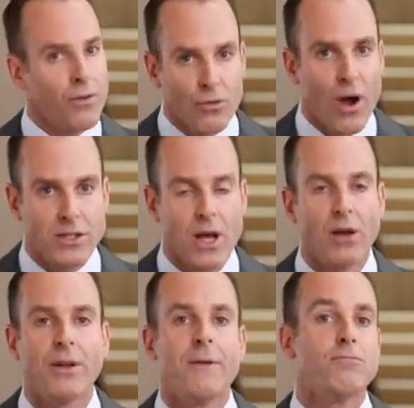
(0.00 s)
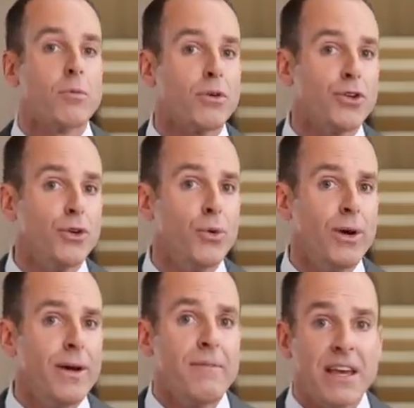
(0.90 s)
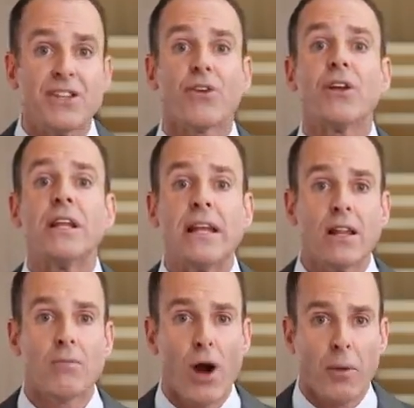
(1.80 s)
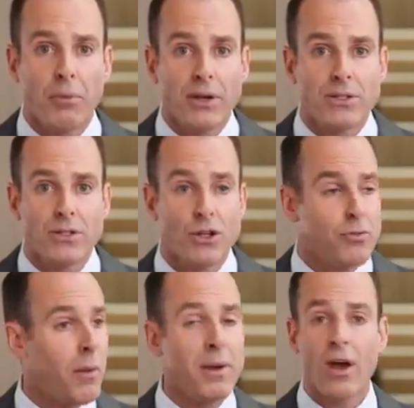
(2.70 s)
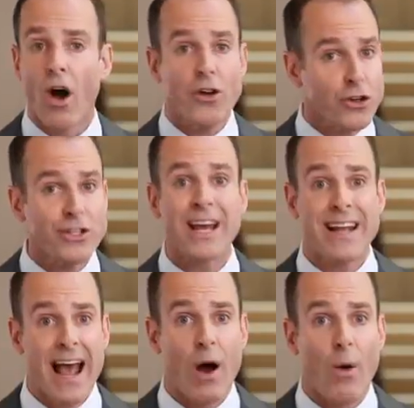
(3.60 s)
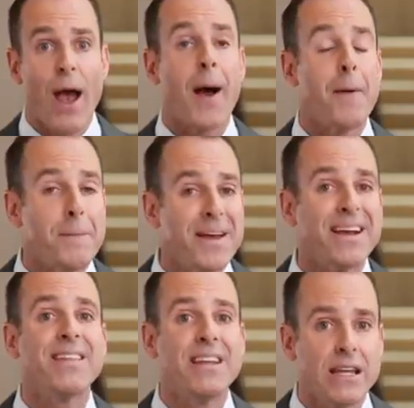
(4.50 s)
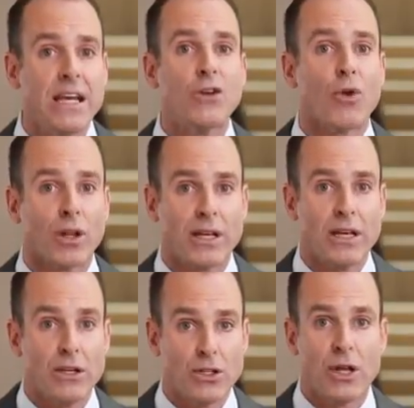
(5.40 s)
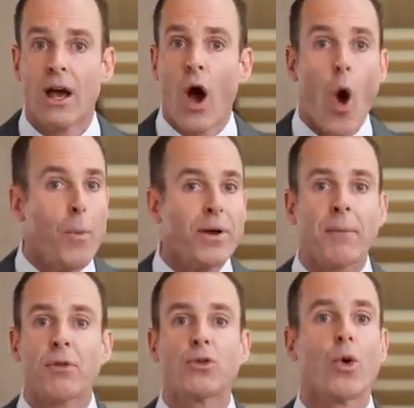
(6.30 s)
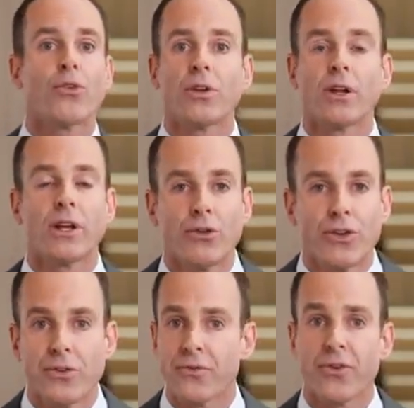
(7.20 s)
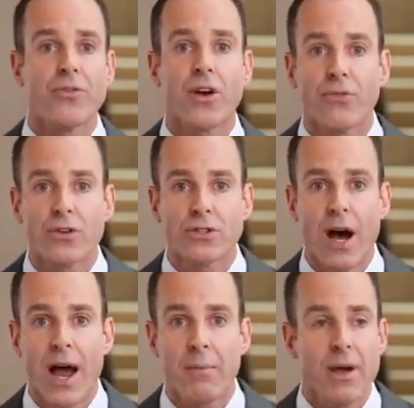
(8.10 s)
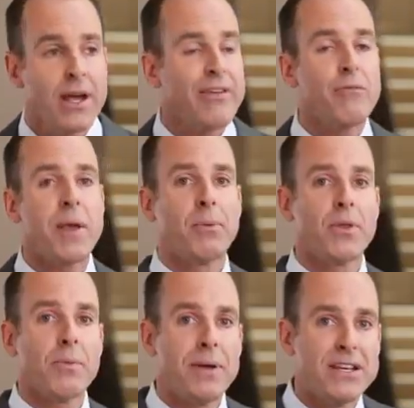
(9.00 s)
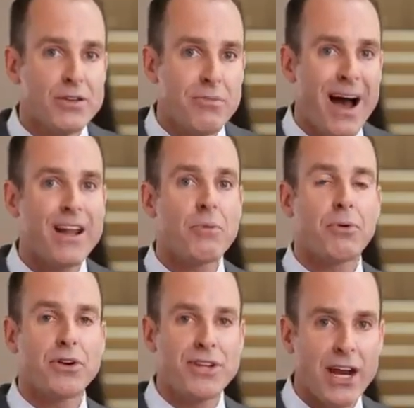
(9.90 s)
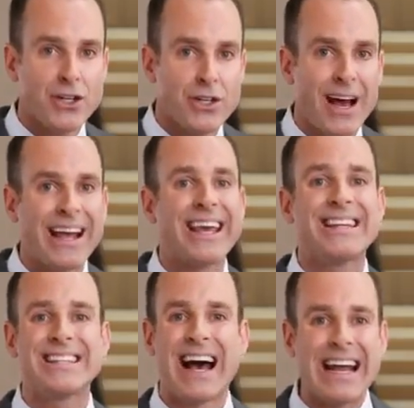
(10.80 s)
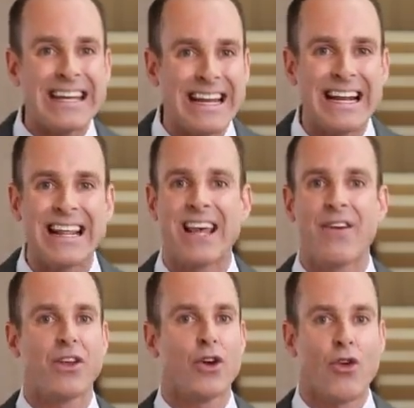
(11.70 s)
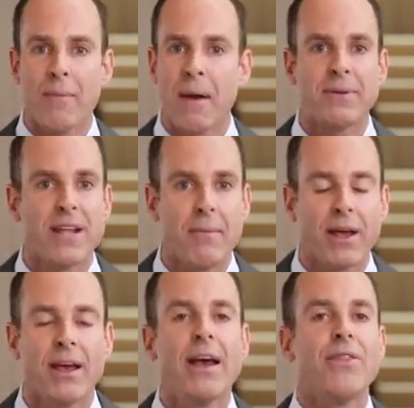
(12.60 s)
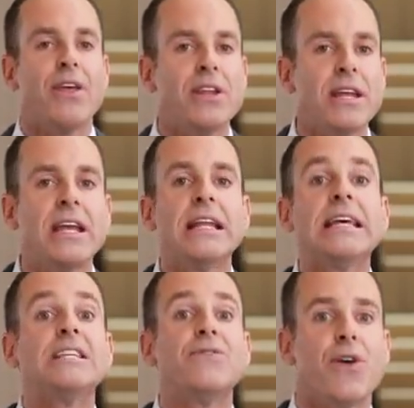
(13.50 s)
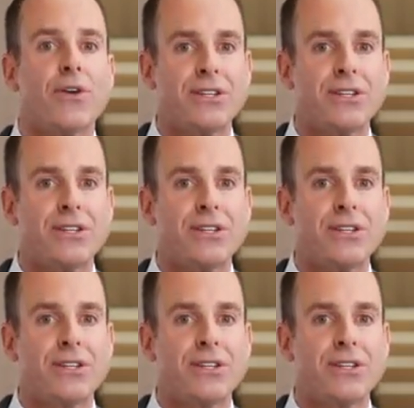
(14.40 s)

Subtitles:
rock solid. Number two, is there a need in the marketplace? You probably understand now how big the need really is. Opening up the doors to the legal system for the very first time, giving people the peace of mind and the protection against identity theft, the crime epidemic, the need is very